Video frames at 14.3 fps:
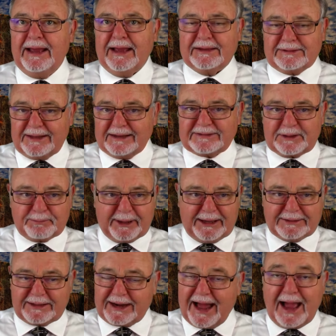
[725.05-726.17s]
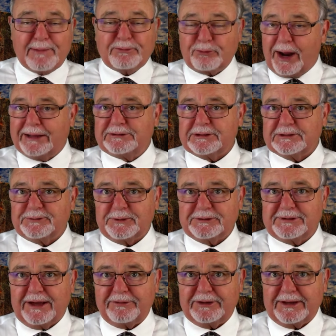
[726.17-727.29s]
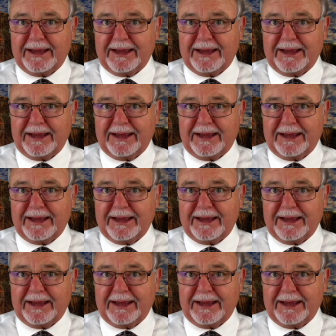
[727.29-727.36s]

It doesn't mean that I'm righteous for 7